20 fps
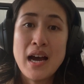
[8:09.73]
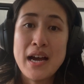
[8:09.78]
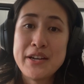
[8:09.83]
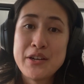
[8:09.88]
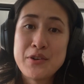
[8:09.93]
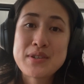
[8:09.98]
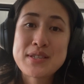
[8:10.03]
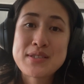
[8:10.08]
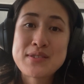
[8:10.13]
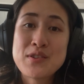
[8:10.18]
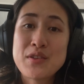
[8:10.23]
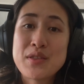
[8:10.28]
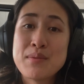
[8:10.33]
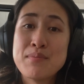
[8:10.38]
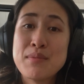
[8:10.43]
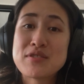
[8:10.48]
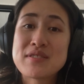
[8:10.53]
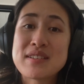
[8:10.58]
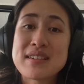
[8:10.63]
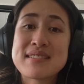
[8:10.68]
I know it's not the
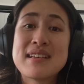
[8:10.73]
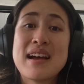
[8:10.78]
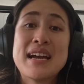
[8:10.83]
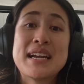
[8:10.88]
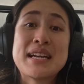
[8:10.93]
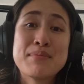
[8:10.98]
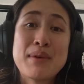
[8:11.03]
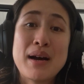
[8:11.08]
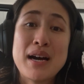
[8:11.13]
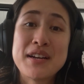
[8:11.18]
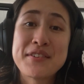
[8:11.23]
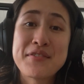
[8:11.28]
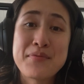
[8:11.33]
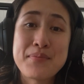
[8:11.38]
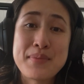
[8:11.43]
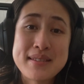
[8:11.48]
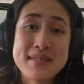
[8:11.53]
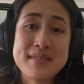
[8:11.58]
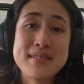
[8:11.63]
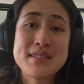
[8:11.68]
most exciting part of
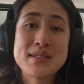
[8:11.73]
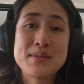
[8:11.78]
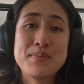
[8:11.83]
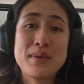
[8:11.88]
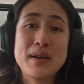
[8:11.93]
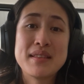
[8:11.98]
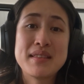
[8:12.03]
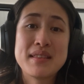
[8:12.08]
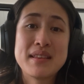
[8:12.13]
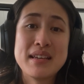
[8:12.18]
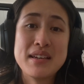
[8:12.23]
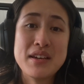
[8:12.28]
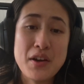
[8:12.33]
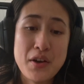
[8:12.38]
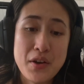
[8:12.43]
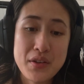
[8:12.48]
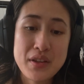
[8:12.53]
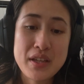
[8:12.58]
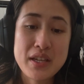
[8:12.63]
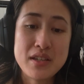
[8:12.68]
business, but the
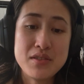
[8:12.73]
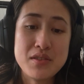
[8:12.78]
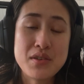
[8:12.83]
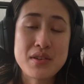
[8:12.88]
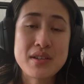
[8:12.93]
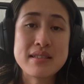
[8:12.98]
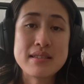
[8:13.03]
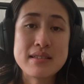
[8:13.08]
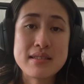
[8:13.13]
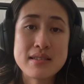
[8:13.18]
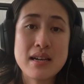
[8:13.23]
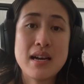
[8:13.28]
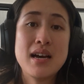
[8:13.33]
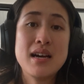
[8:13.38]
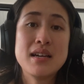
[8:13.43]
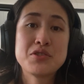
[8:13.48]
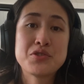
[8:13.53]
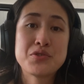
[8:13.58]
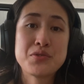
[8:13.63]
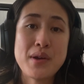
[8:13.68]
earlier you can
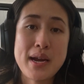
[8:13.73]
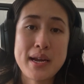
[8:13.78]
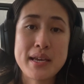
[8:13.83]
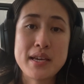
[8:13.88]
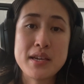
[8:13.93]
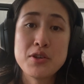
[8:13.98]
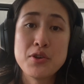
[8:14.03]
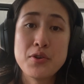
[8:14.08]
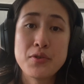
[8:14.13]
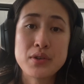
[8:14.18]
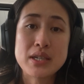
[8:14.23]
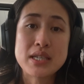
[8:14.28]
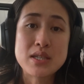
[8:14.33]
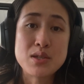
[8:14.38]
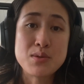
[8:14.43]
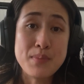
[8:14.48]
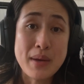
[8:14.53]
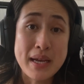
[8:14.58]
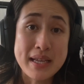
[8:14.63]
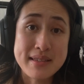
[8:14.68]
start tracking your
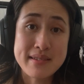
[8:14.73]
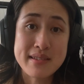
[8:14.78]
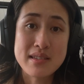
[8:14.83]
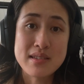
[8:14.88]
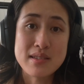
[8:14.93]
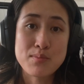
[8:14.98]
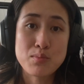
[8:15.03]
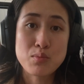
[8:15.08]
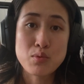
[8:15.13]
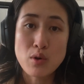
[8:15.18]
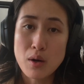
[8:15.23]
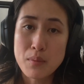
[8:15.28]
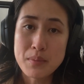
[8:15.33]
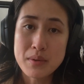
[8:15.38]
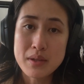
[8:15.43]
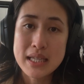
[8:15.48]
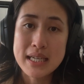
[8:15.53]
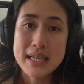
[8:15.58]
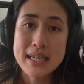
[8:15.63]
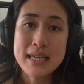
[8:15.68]
expenses
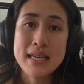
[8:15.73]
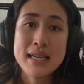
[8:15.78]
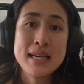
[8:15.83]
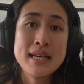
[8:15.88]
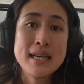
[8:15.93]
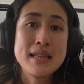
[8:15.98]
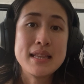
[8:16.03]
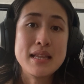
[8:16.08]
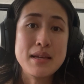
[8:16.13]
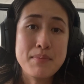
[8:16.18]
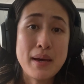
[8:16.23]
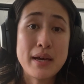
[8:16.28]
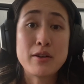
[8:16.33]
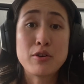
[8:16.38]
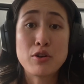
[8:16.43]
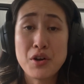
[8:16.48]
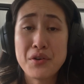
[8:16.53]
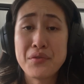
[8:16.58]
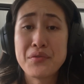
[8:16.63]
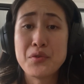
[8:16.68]
properly, the
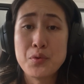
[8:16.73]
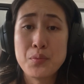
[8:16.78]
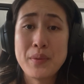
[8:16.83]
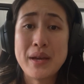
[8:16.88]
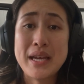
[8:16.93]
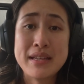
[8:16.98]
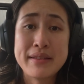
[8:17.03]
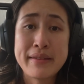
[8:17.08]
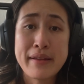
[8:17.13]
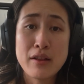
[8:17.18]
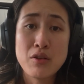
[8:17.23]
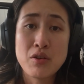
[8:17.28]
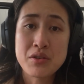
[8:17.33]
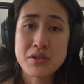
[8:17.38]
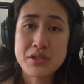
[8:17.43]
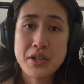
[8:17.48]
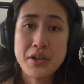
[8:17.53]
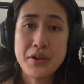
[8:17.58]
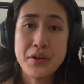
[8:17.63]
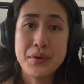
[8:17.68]
better off you'll be in the
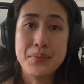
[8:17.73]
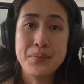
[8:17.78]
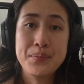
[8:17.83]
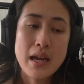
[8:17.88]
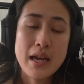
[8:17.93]
long term.